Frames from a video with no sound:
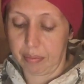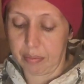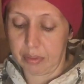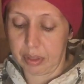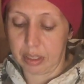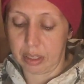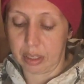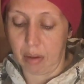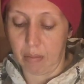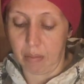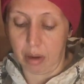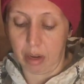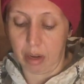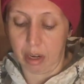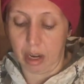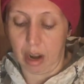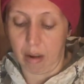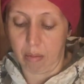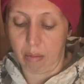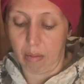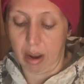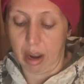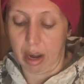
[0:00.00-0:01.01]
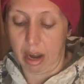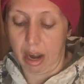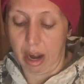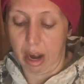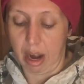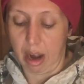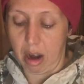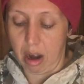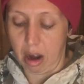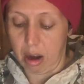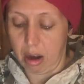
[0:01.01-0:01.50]
Someone got red
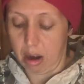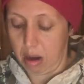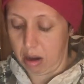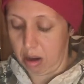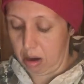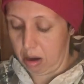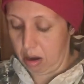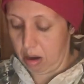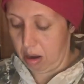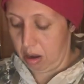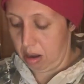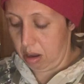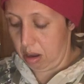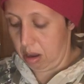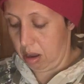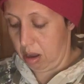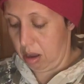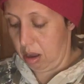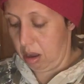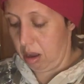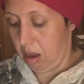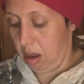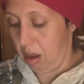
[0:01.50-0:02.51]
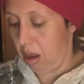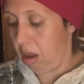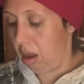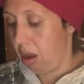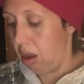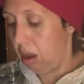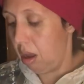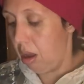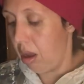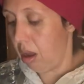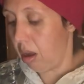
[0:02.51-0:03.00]
hair.
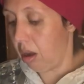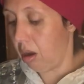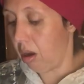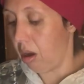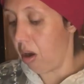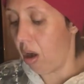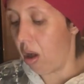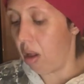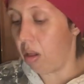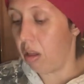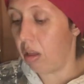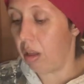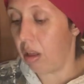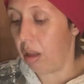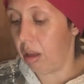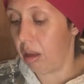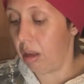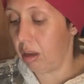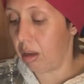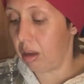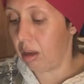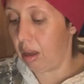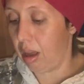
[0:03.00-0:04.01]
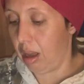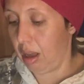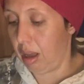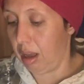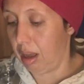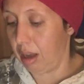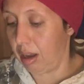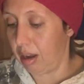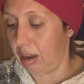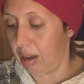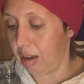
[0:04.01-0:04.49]
Cult,
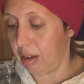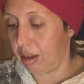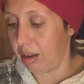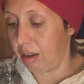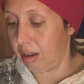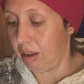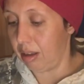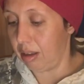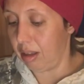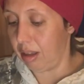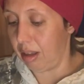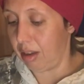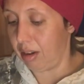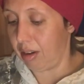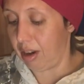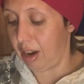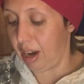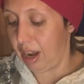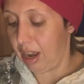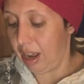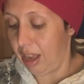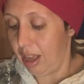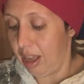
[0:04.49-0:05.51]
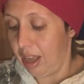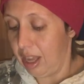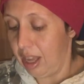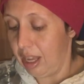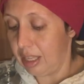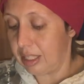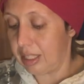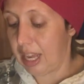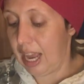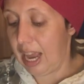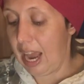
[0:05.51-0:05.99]
uh, cult hungry.
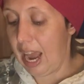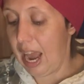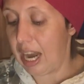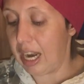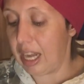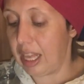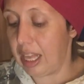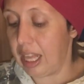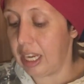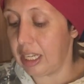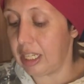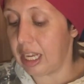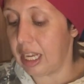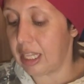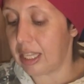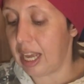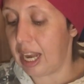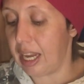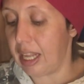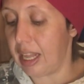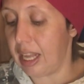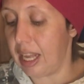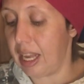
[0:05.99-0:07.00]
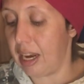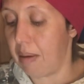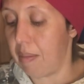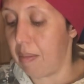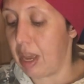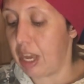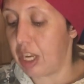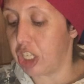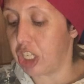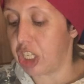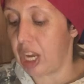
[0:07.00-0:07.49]
Say anything, does anything to
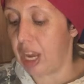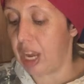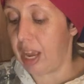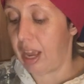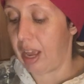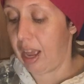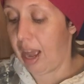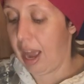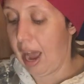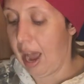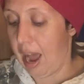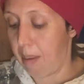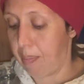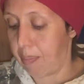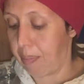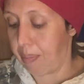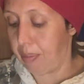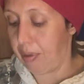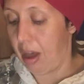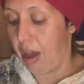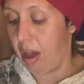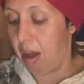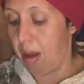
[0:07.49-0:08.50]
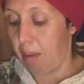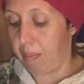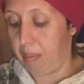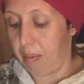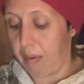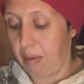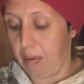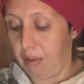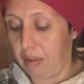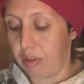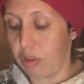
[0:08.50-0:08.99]
make shit happen up.
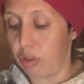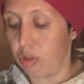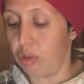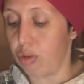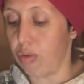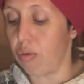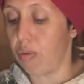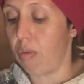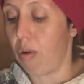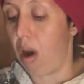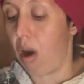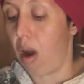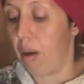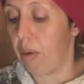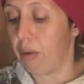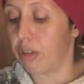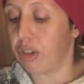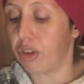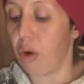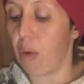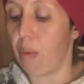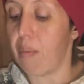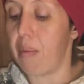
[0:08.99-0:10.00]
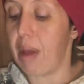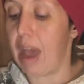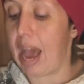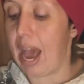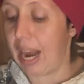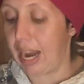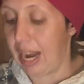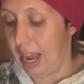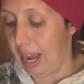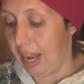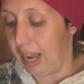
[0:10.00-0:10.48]
Dra
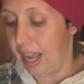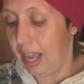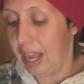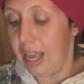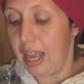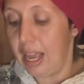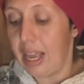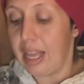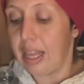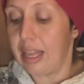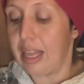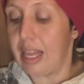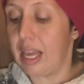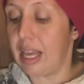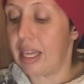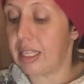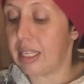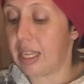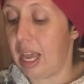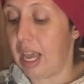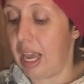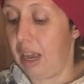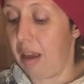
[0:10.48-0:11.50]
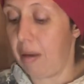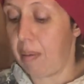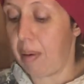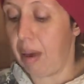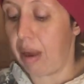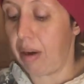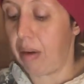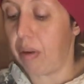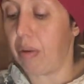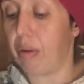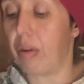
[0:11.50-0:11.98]
dramatic. This King of
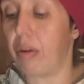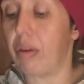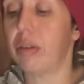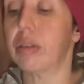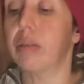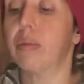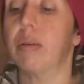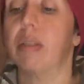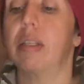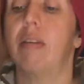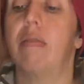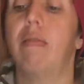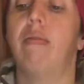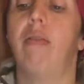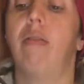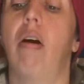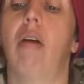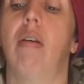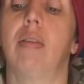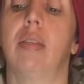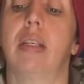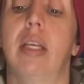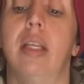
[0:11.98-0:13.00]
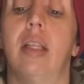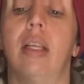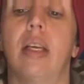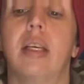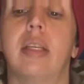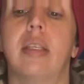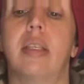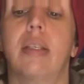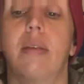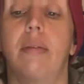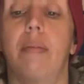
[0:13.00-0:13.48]
Pentacles was involved in
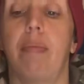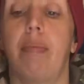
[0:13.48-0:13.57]
this.